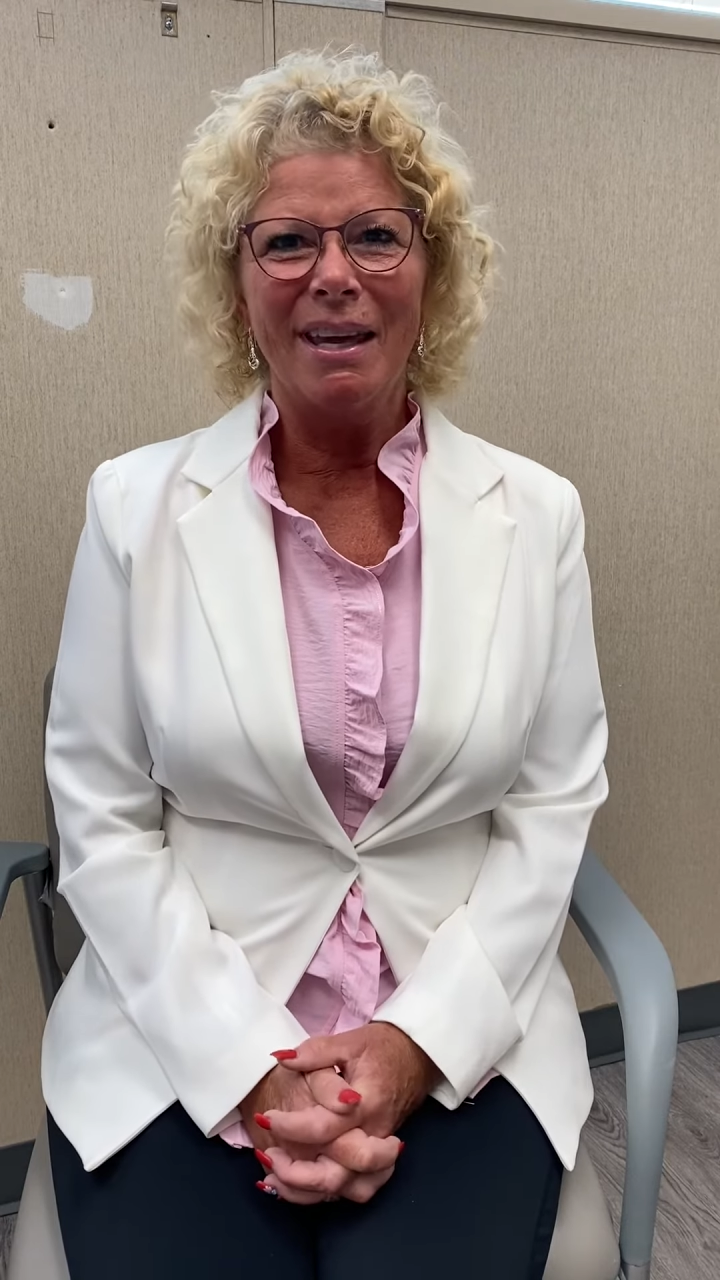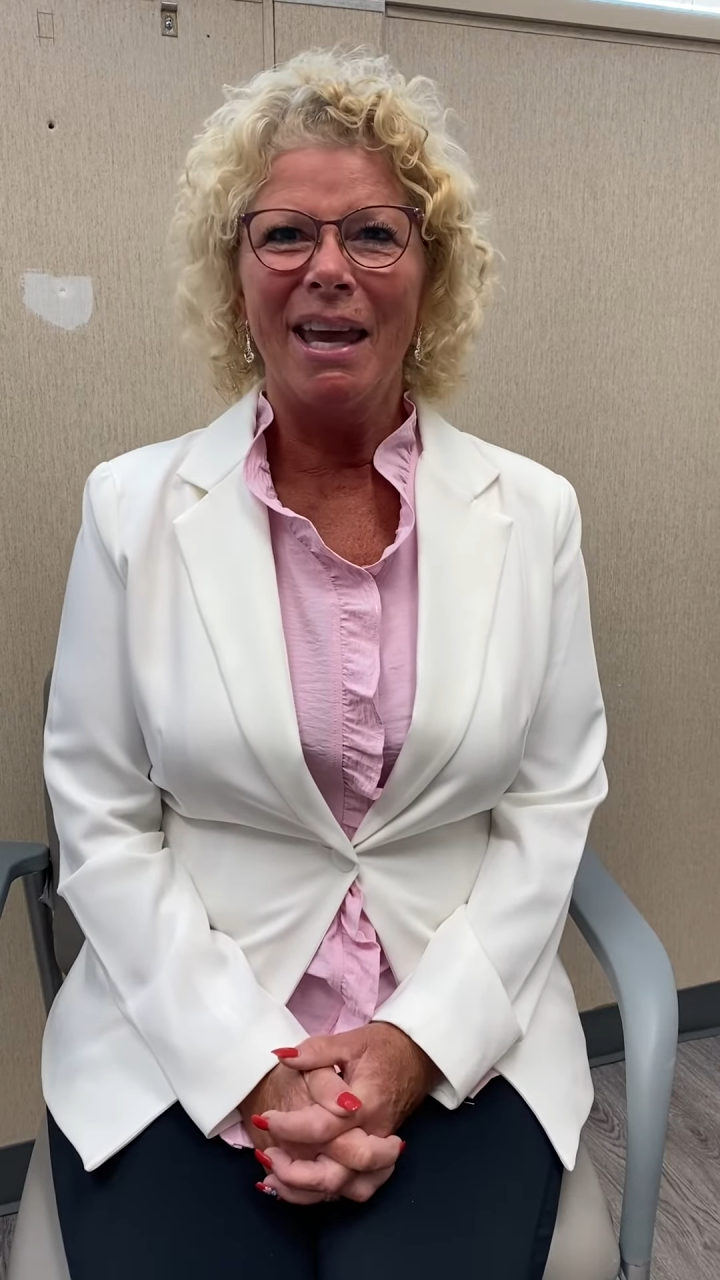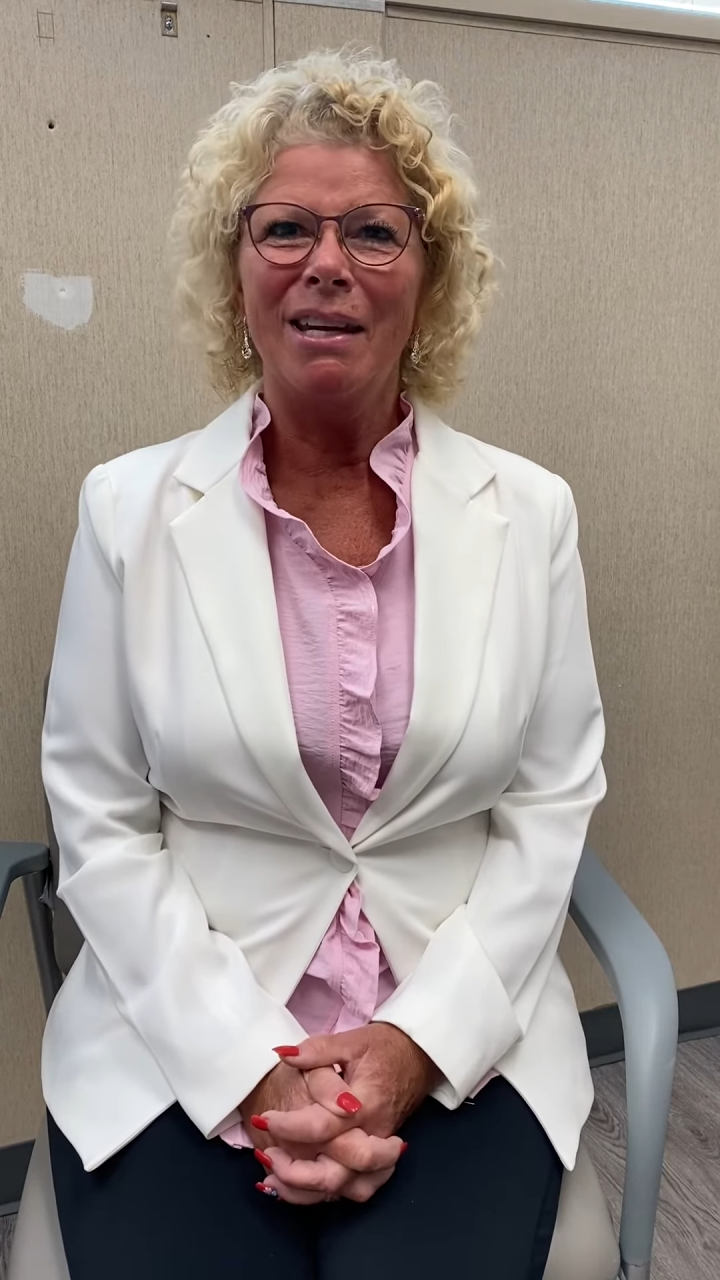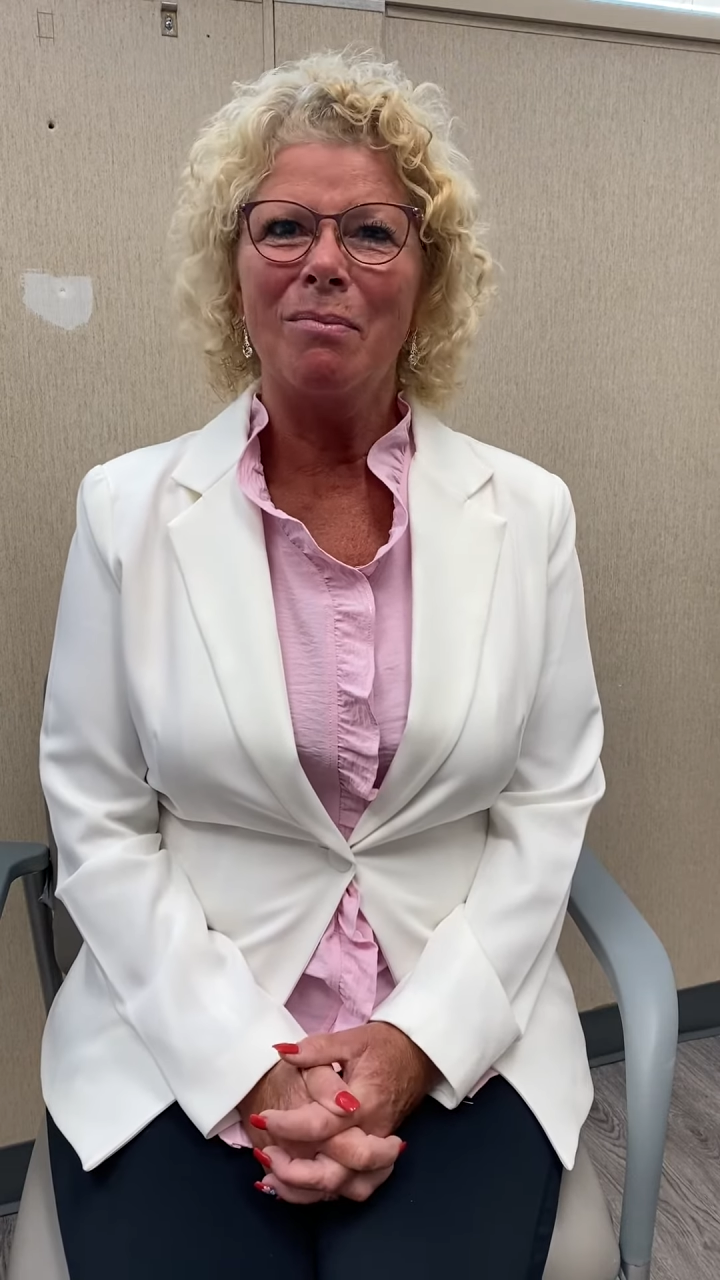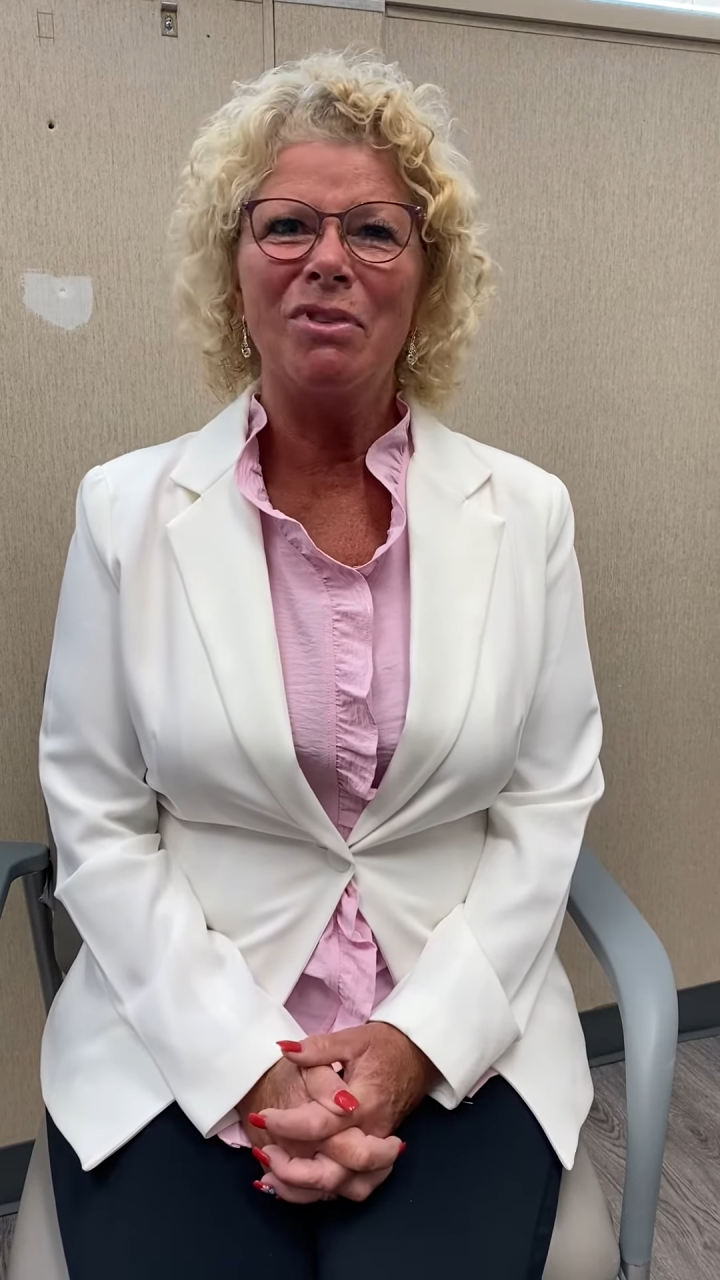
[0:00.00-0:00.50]

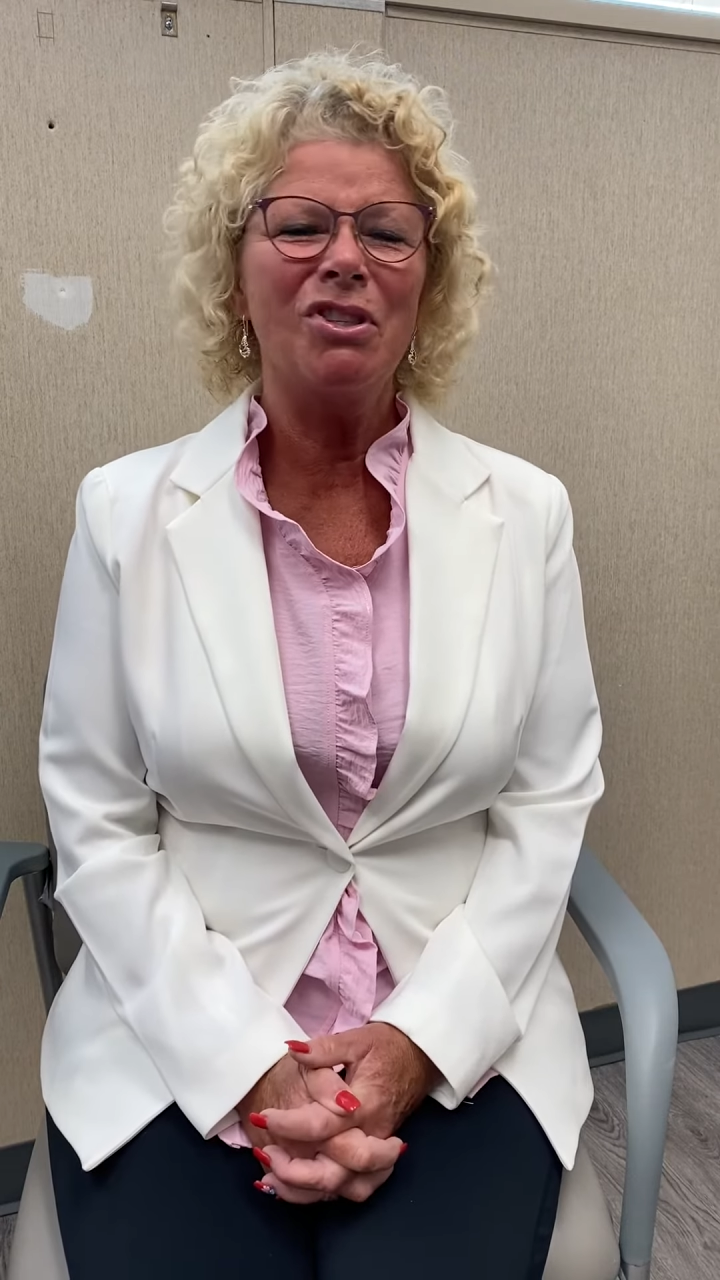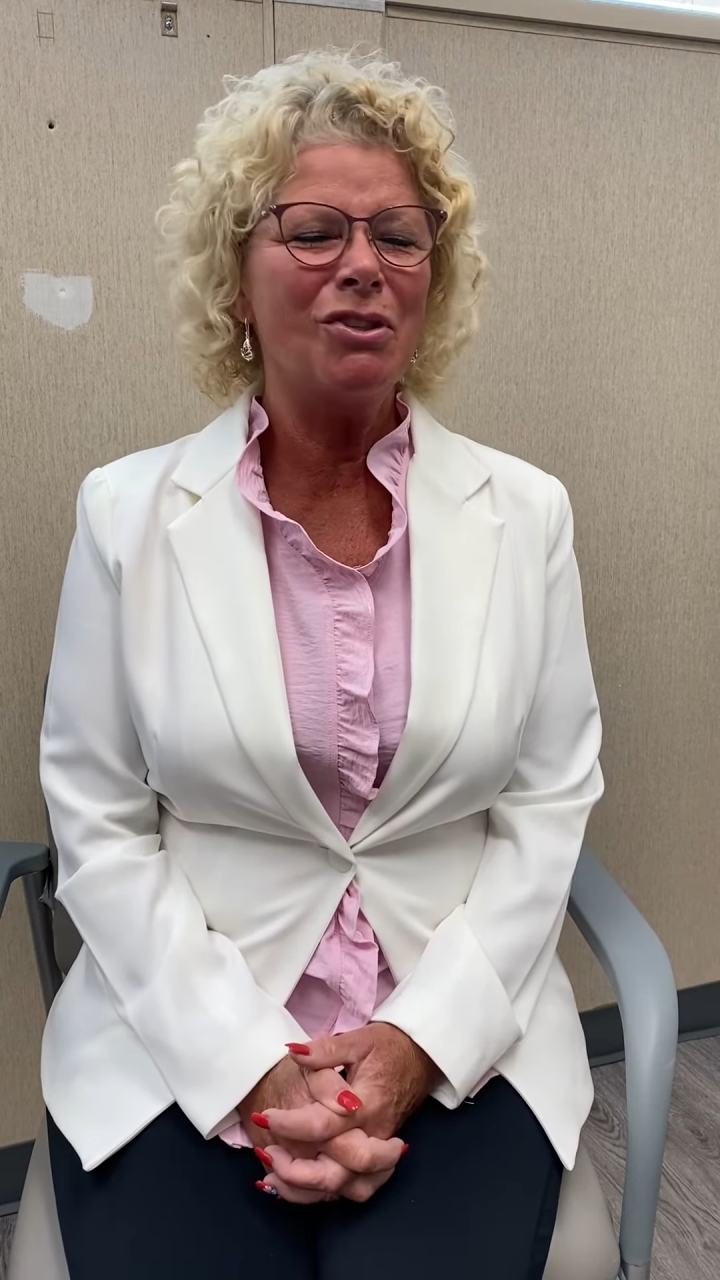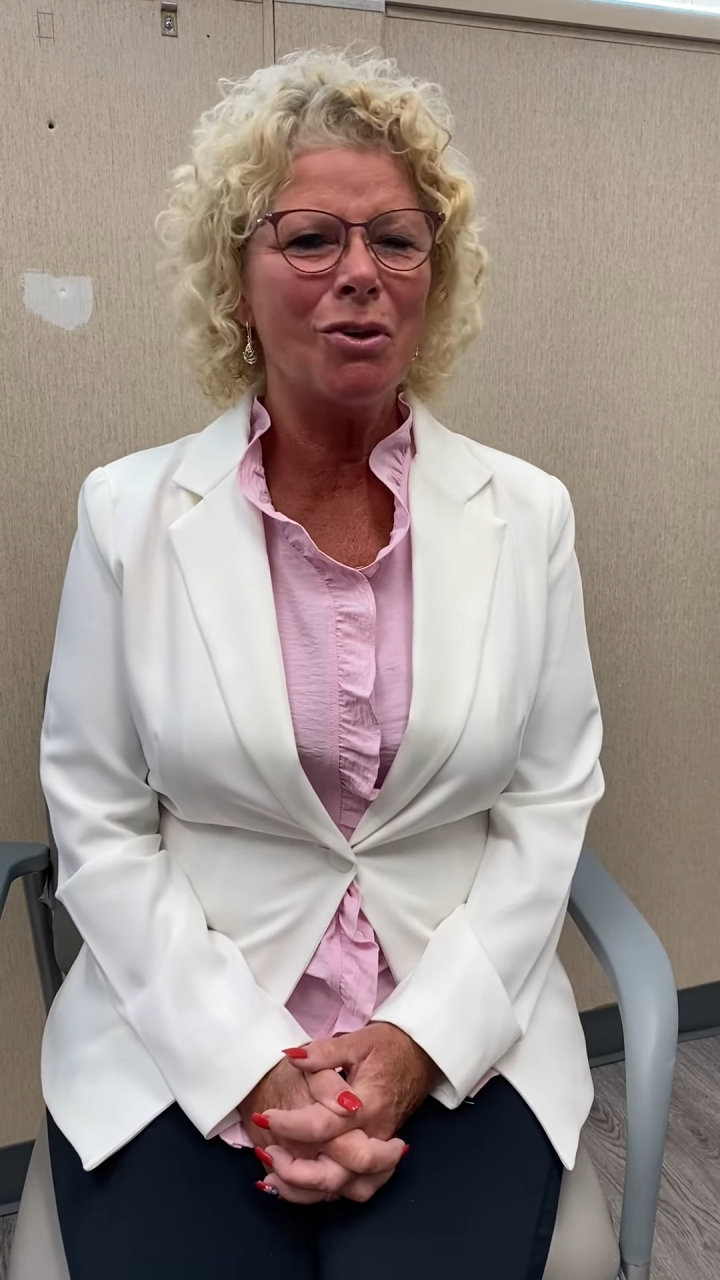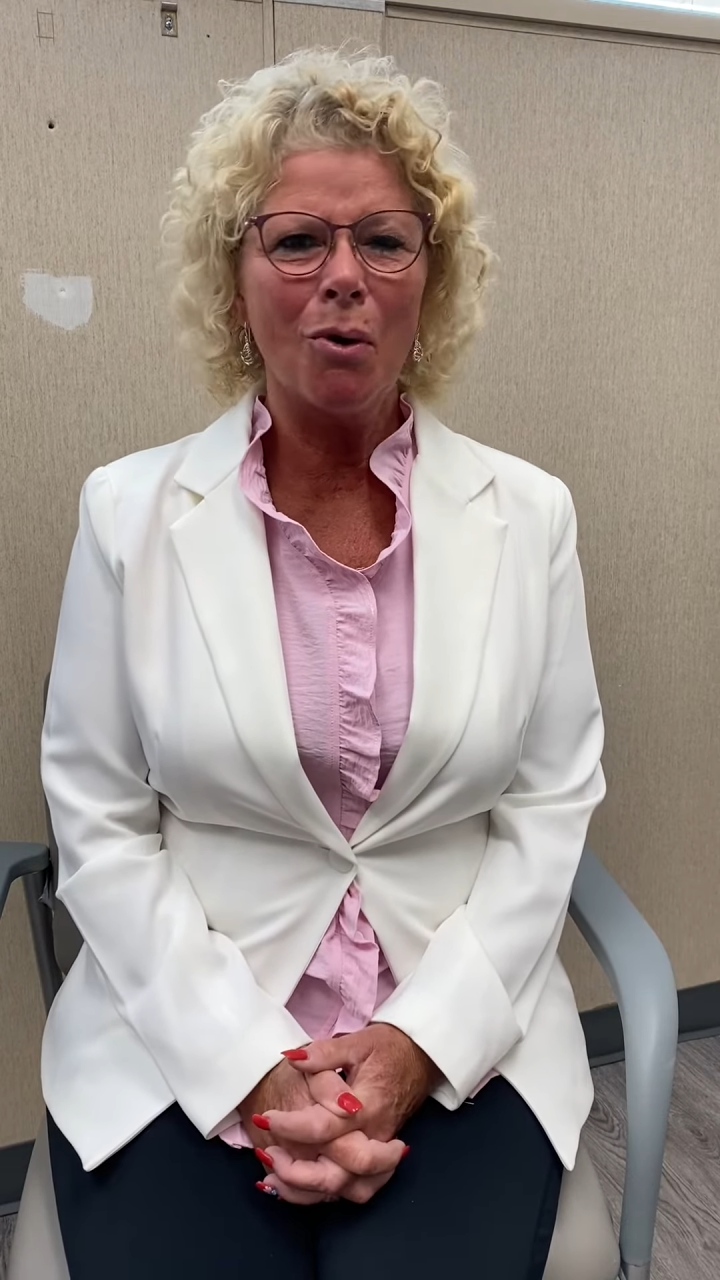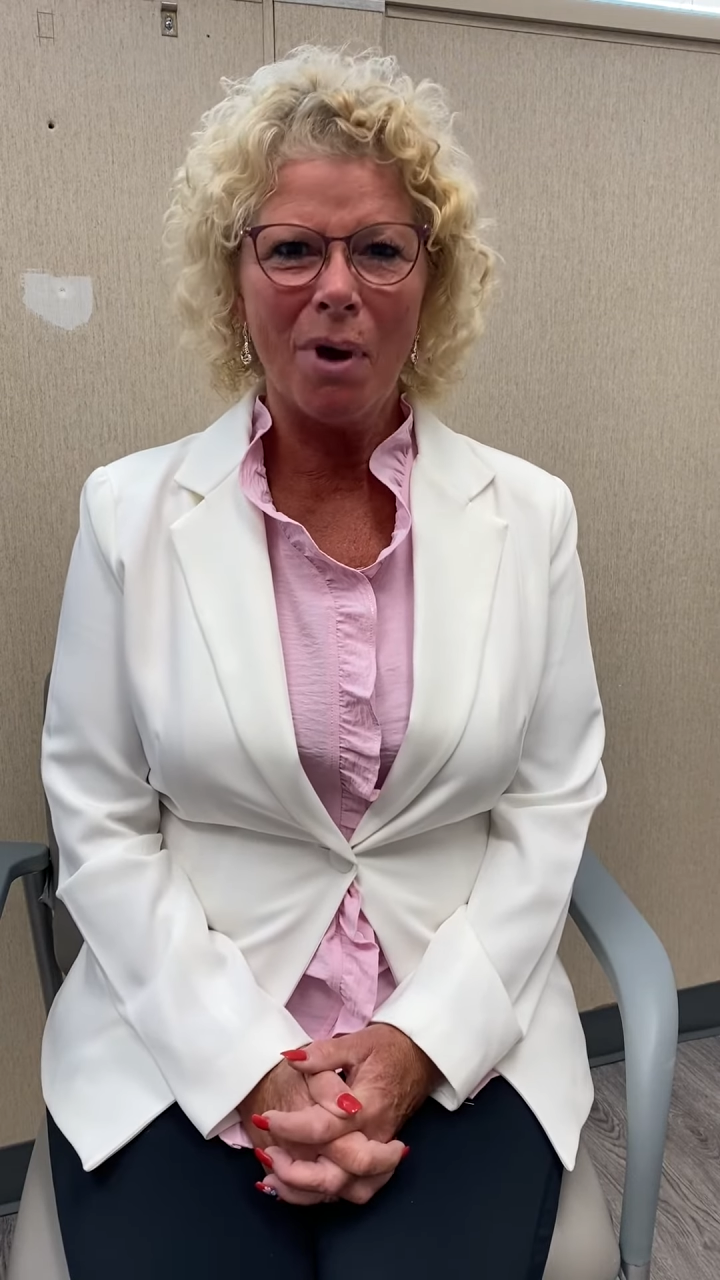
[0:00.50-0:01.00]
and I'm so